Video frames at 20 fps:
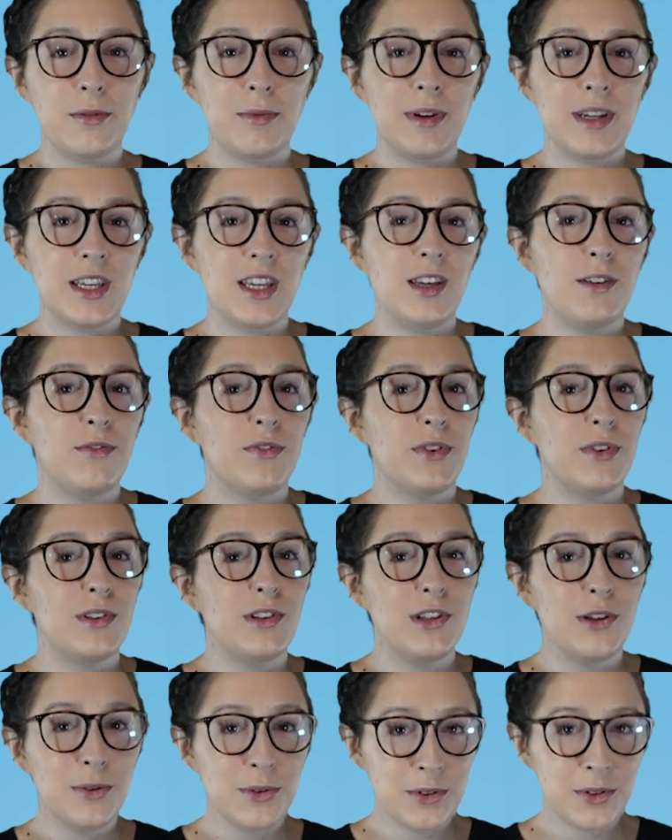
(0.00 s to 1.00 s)
you're ranking for
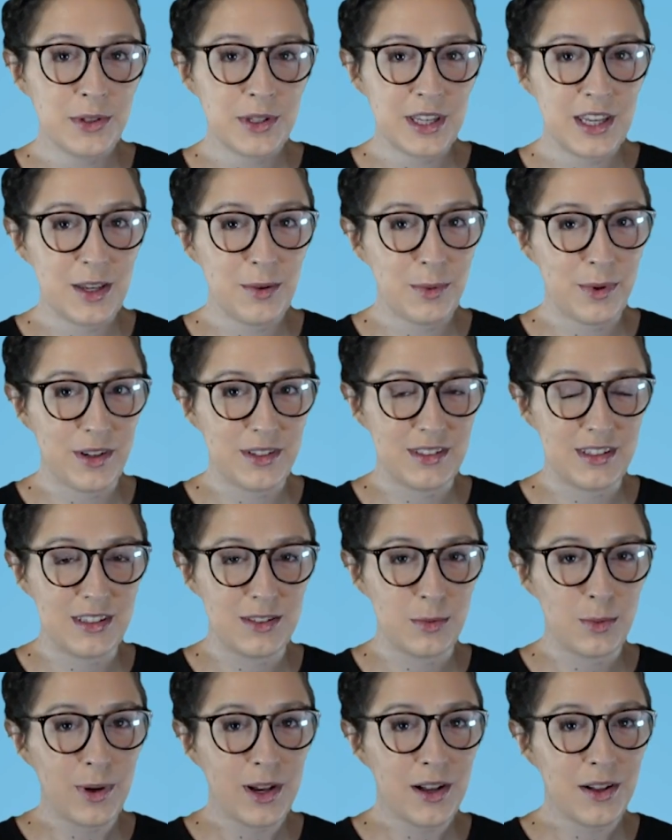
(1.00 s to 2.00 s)
local keywords
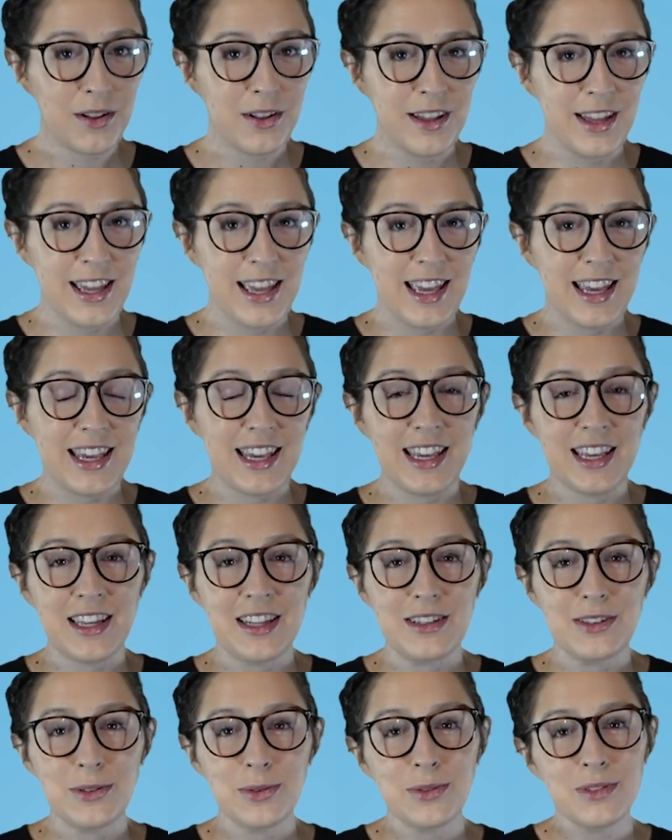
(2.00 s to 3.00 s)
as well,
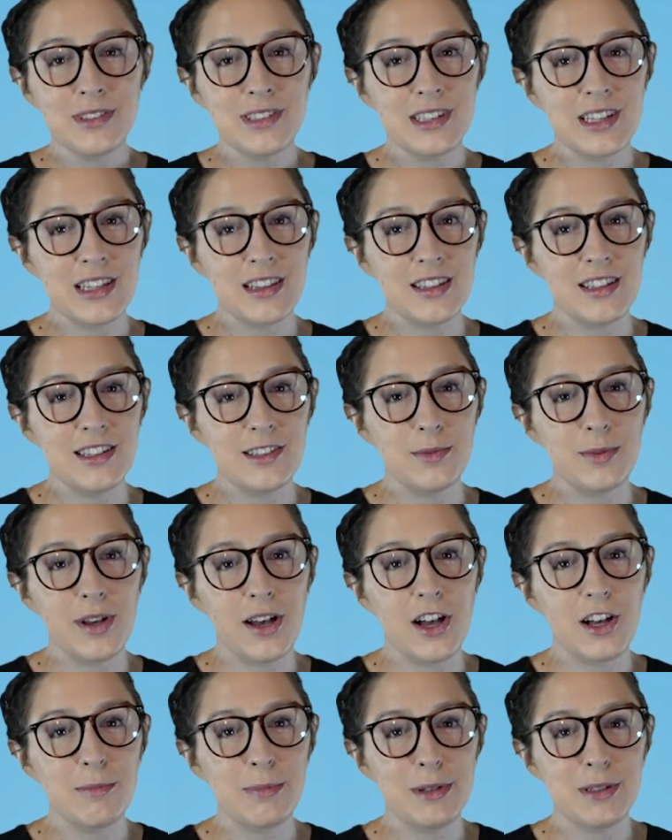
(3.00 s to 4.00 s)
and tools like these will
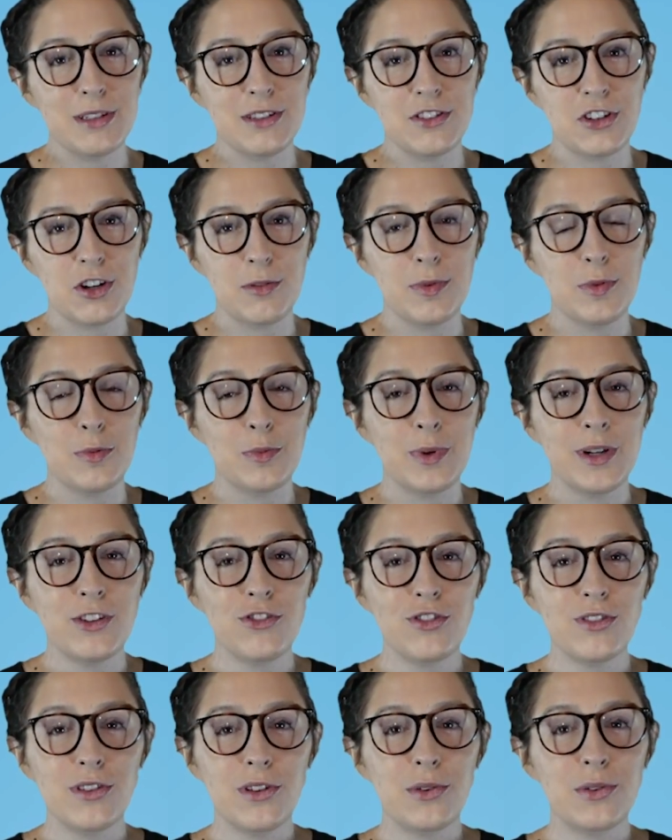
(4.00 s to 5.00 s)
help you determine
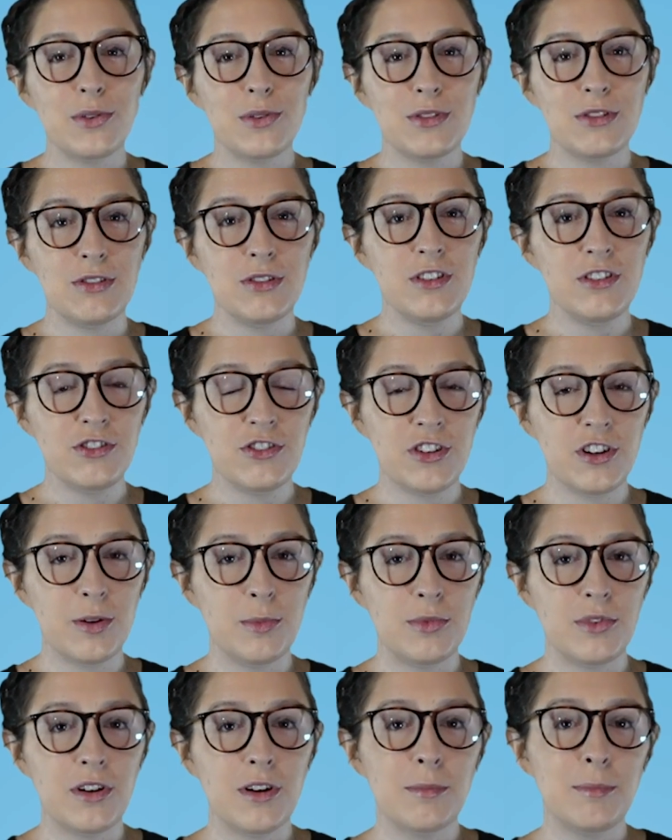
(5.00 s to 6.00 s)
which local search
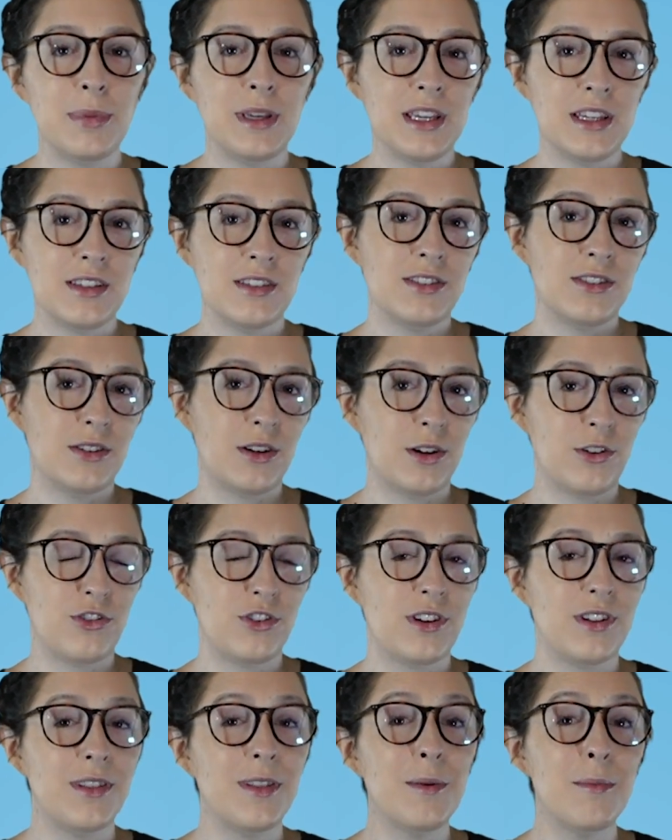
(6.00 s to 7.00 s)
terms are being
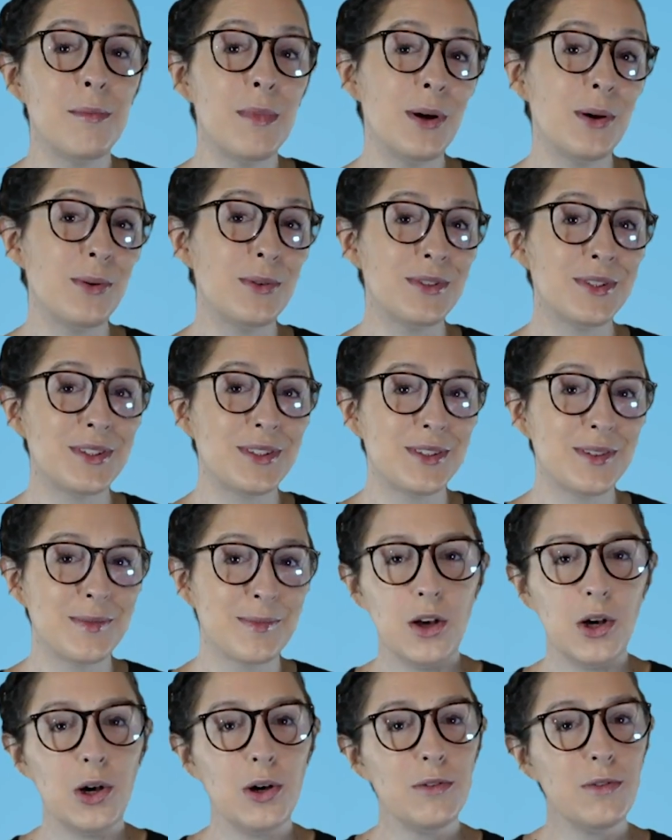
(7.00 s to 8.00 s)
searched the most.
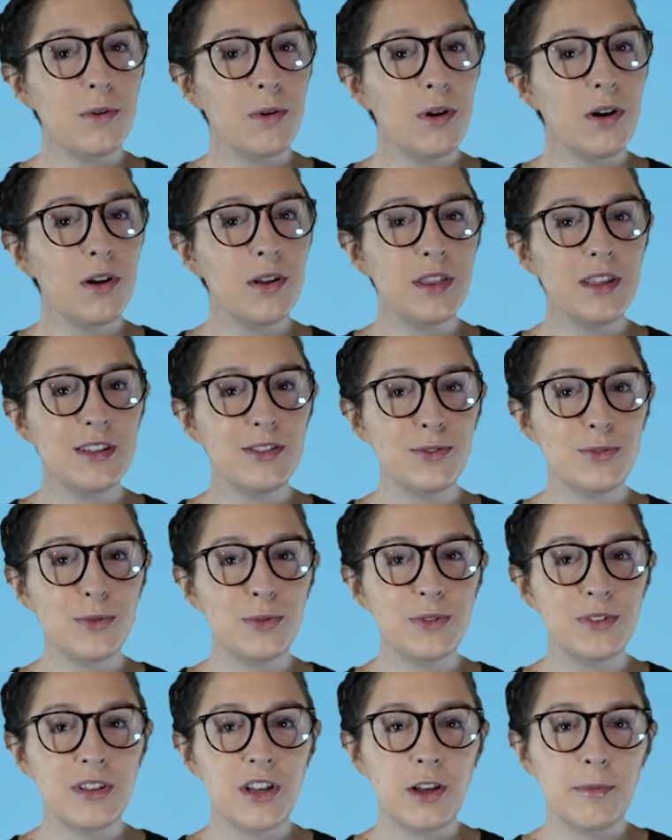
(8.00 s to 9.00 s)
Overall, these
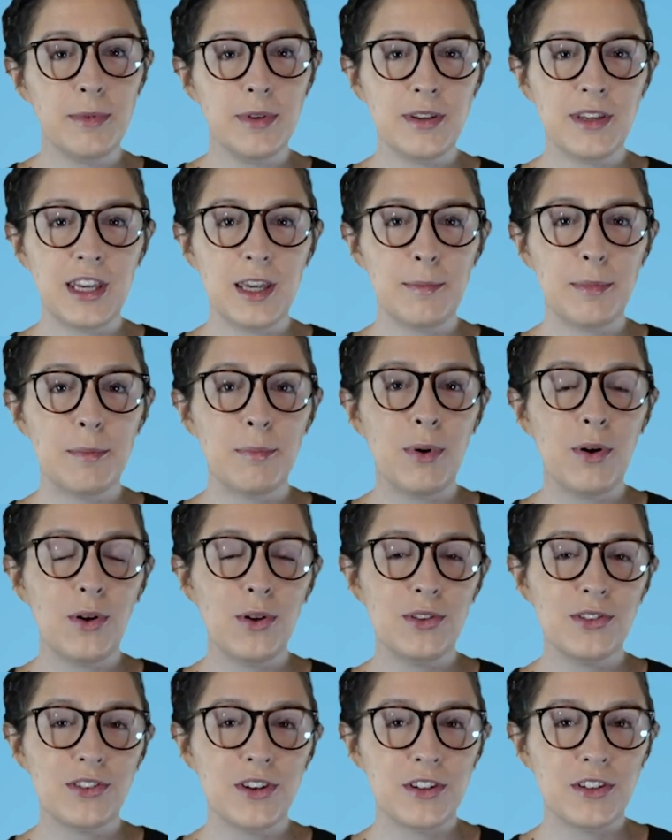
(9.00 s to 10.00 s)
tools help you keep a
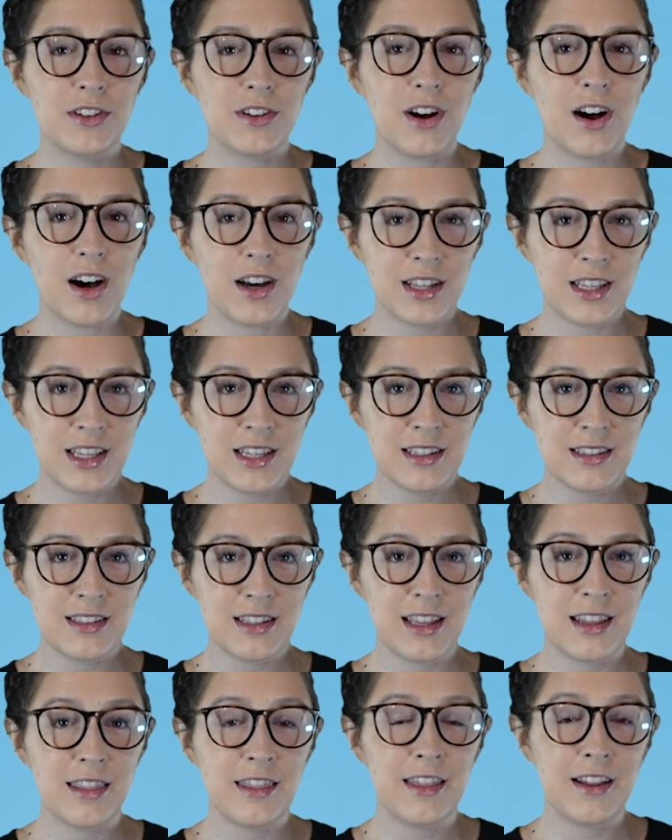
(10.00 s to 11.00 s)
pulse on your audience
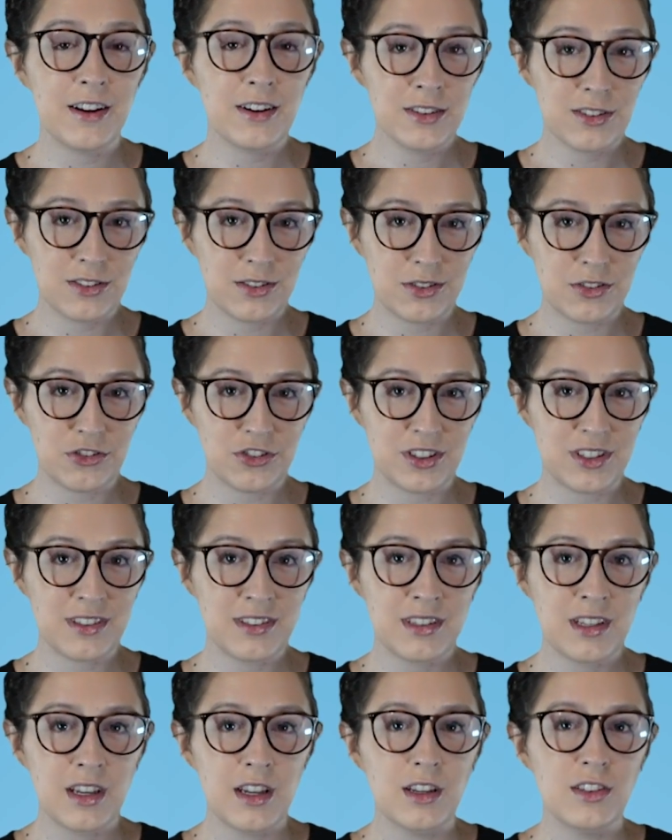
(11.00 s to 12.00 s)
and their
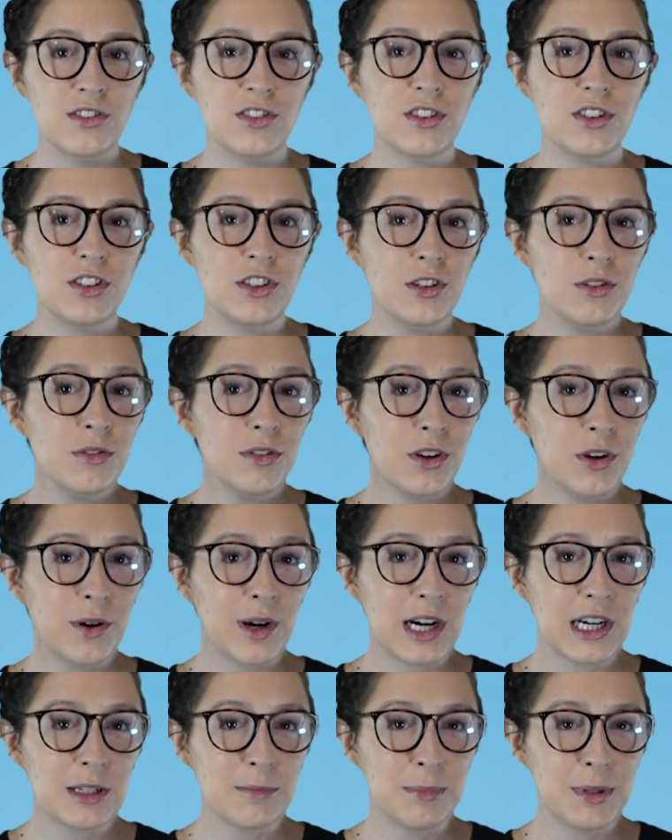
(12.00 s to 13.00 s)
searches so you know
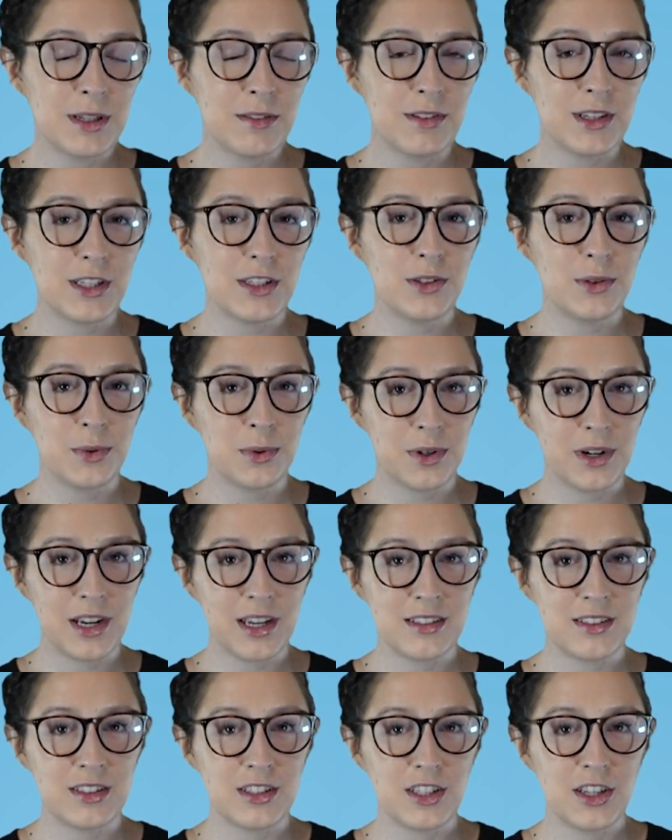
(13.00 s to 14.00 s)
how to pivot your
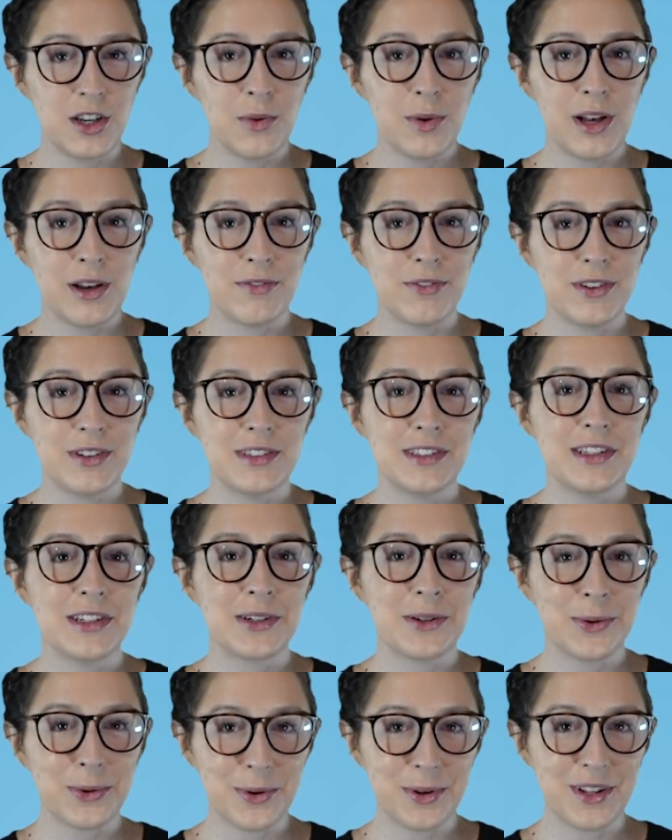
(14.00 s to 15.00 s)
SEO efforts
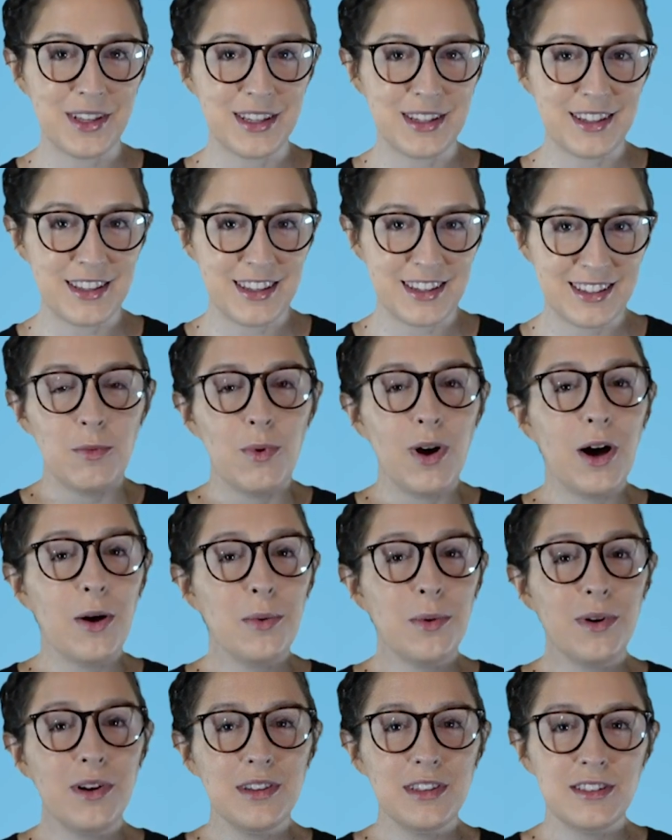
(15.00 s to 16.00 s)
accordingly. While
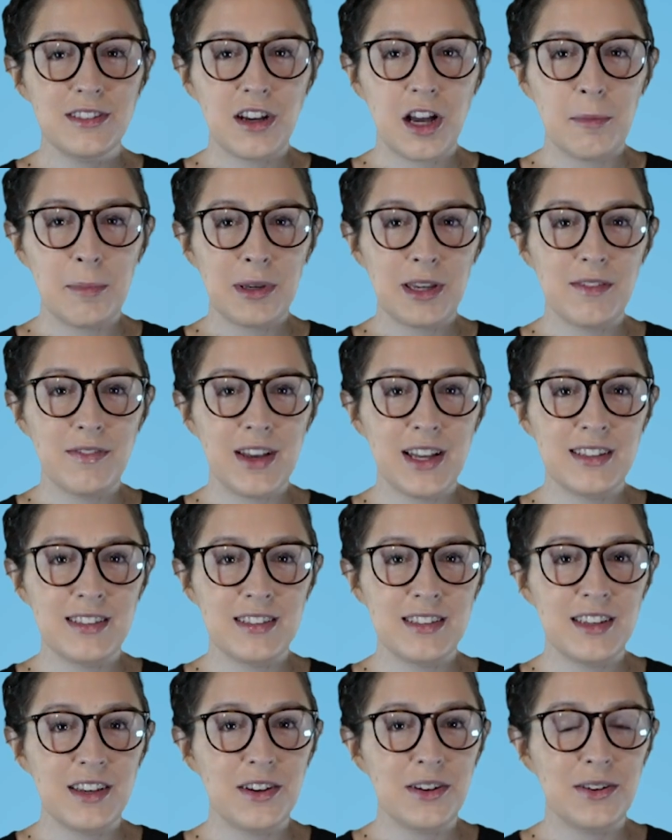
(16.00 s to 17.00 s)
we're on the topic of
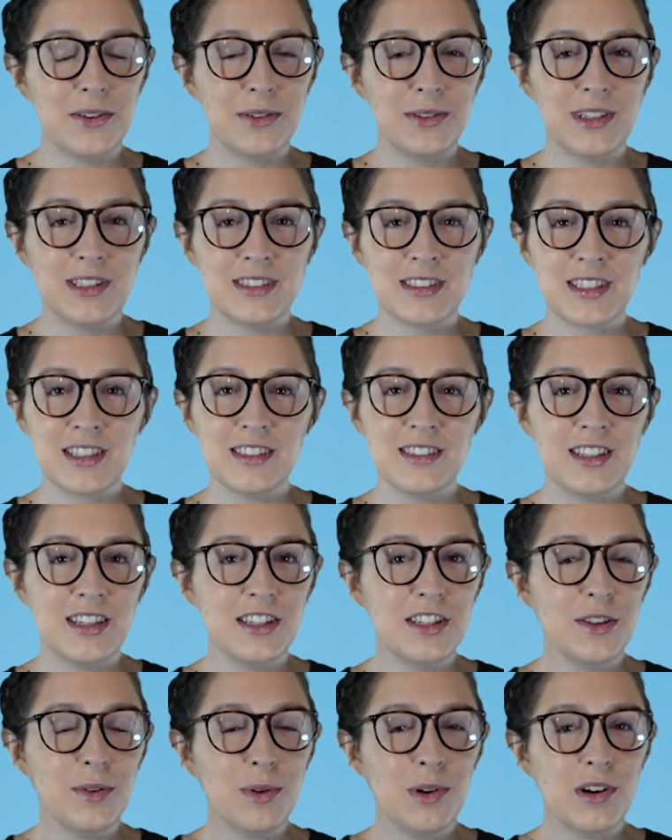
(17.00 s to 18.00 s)
SEO, let's continue